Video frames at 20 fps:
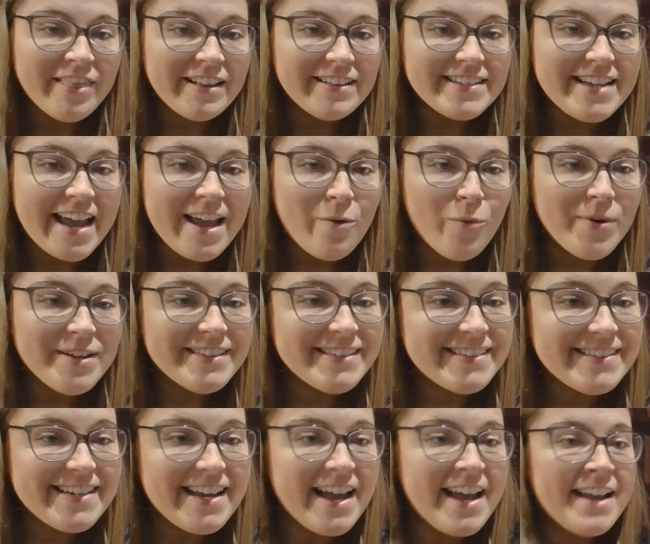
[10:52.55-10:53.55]
the day was
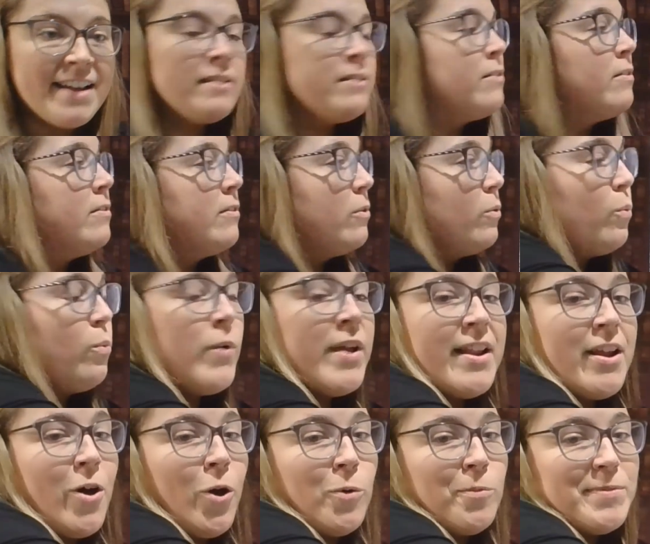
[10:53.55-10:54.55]
done,
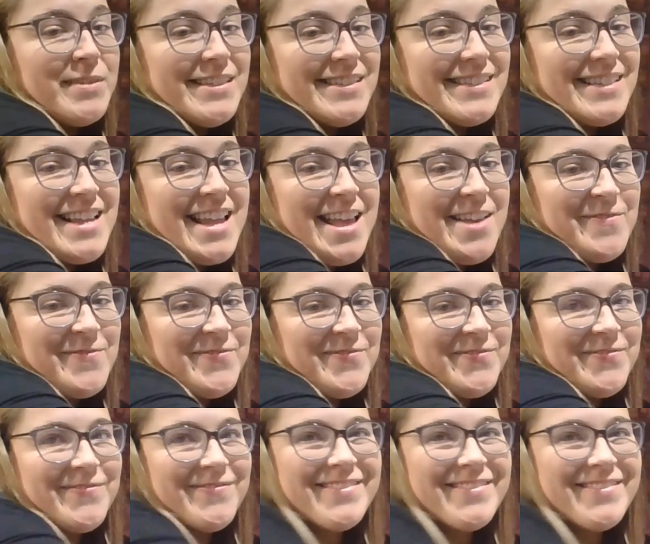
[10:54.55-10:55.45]
went home to sleep,